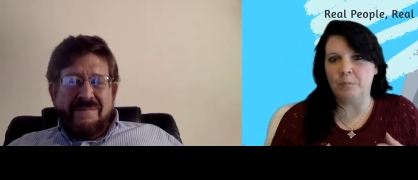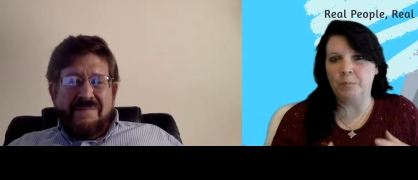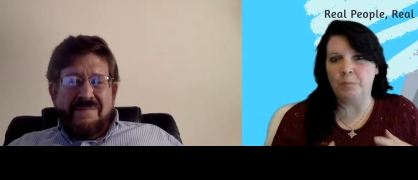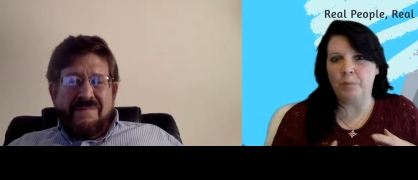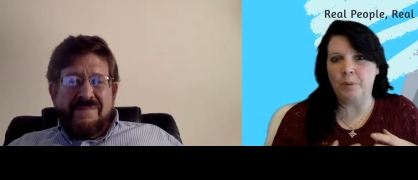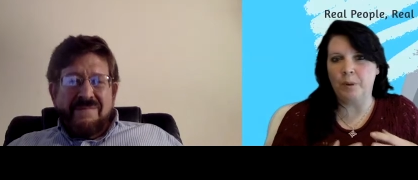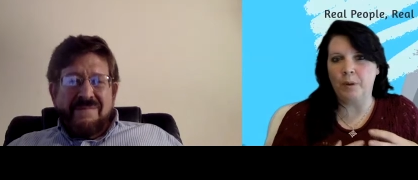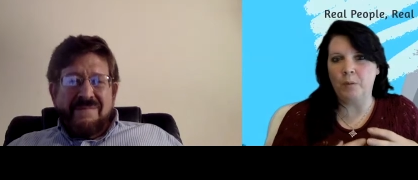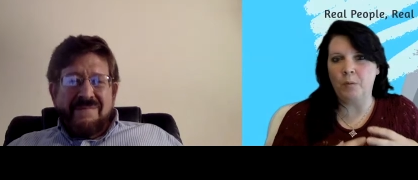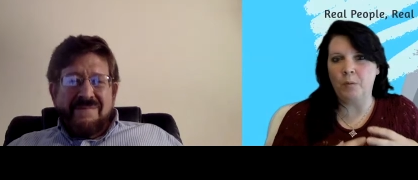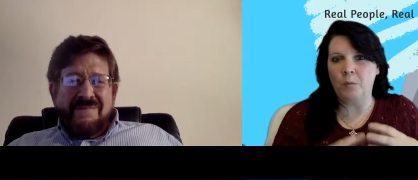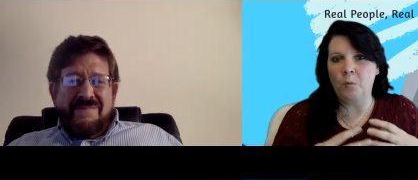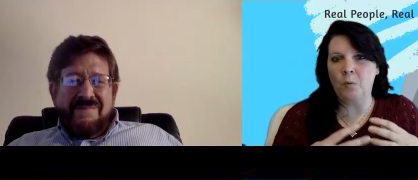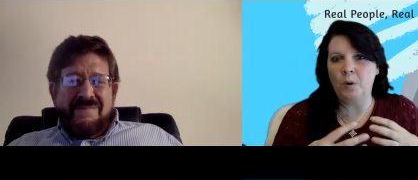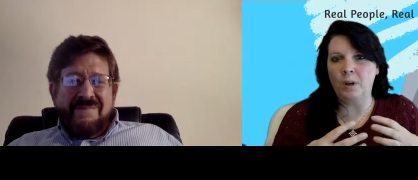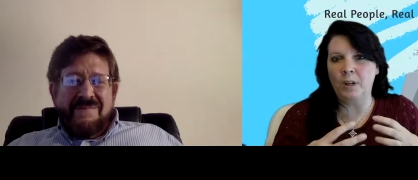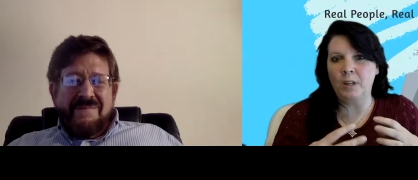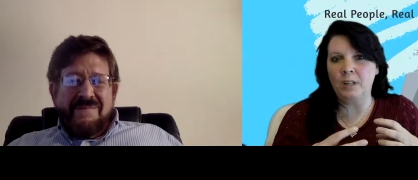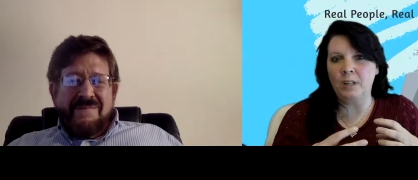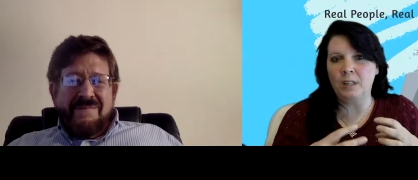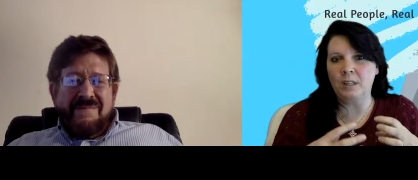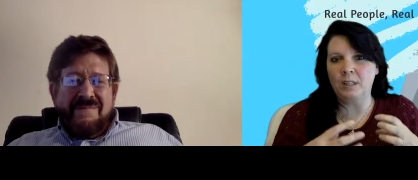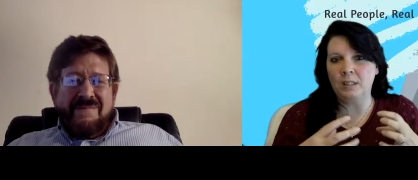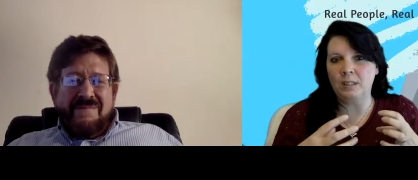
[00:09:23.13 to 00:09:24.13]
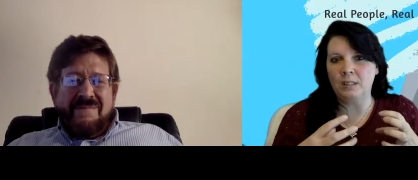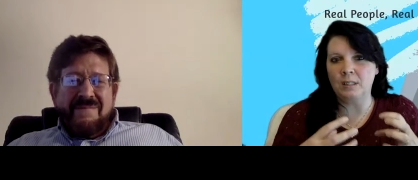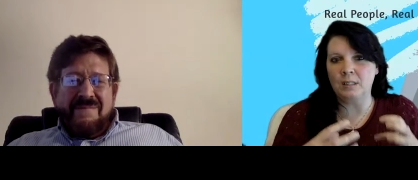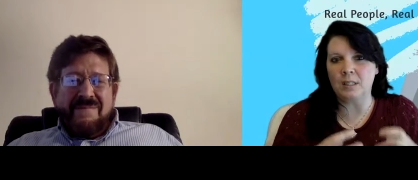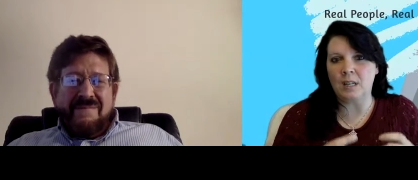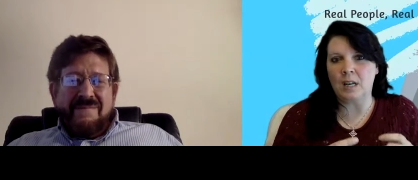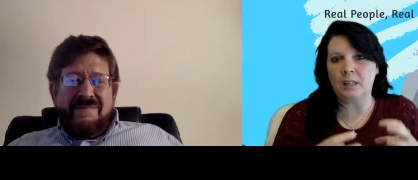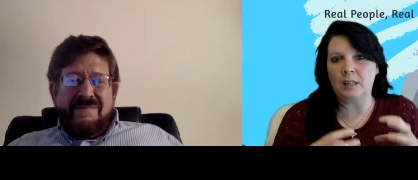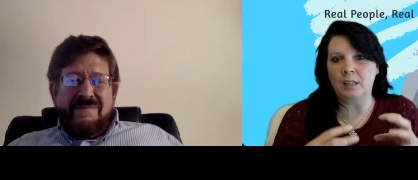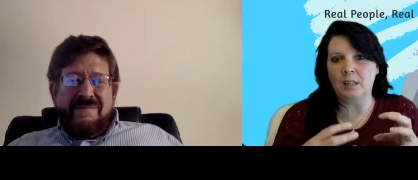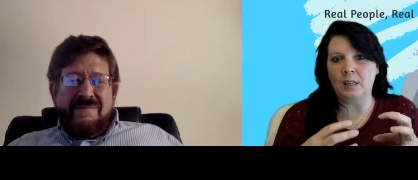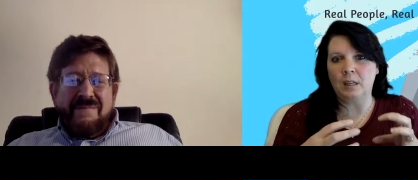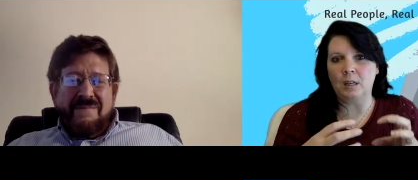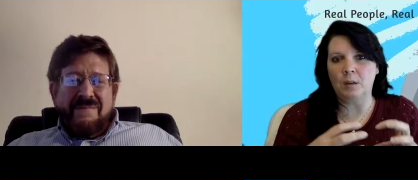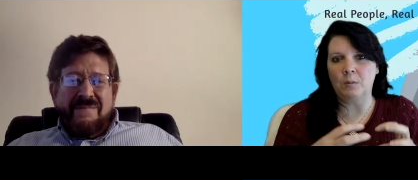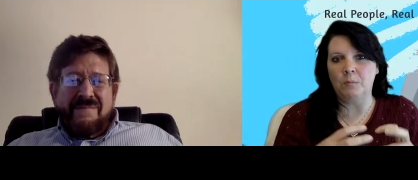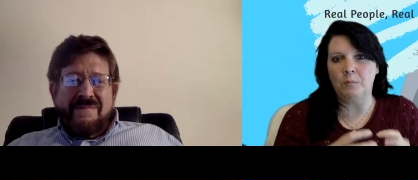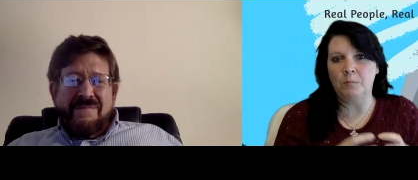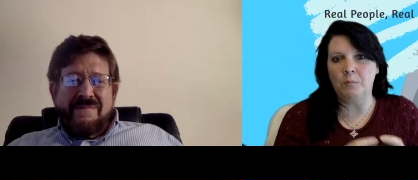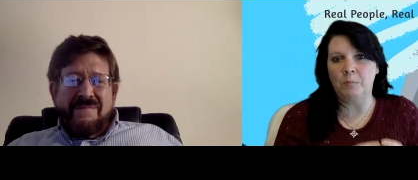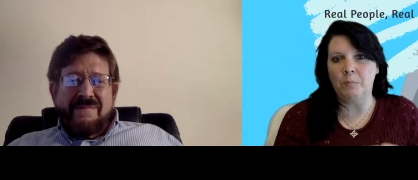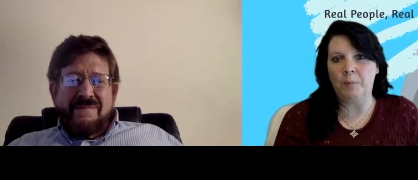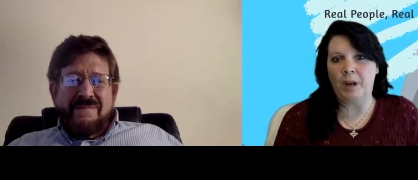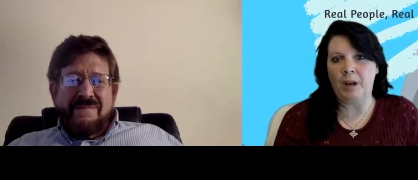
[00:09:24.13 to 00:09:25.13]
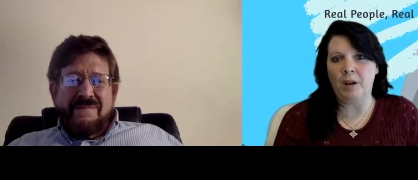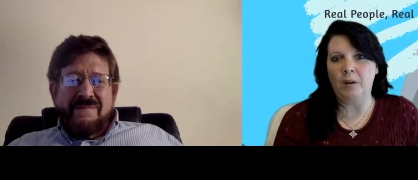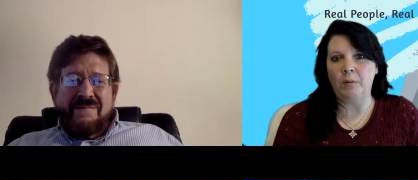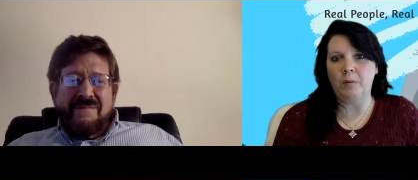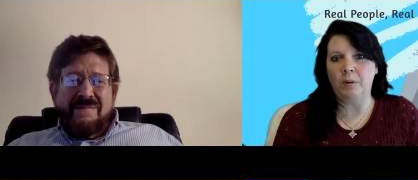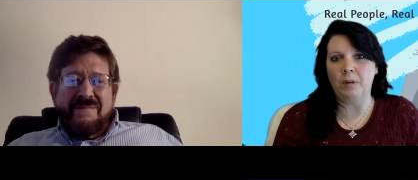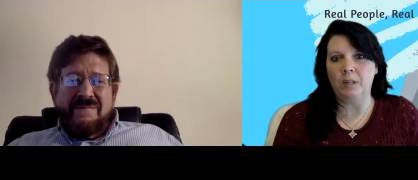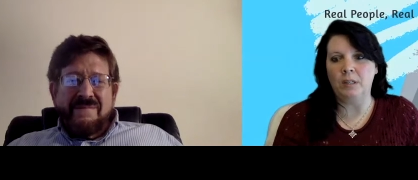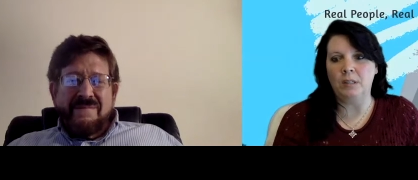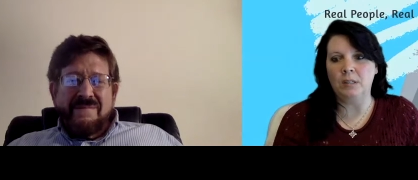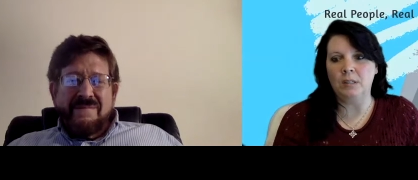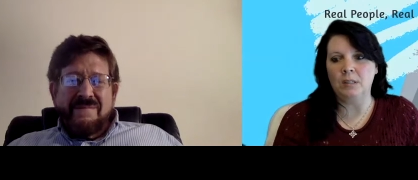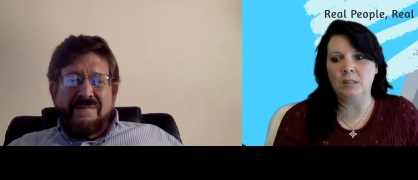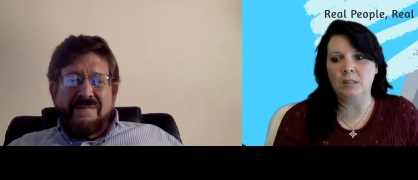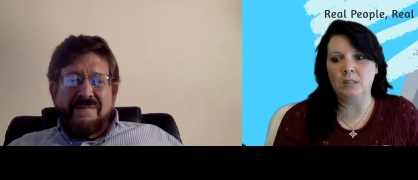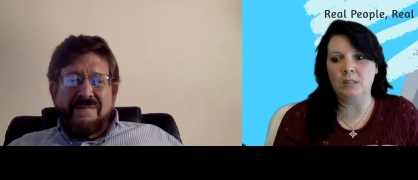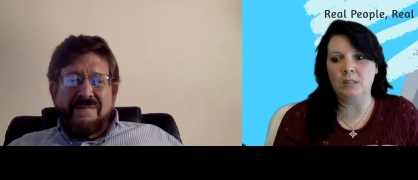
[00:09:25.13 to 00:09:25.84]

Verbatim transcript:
Speaker 1: but what exactly about it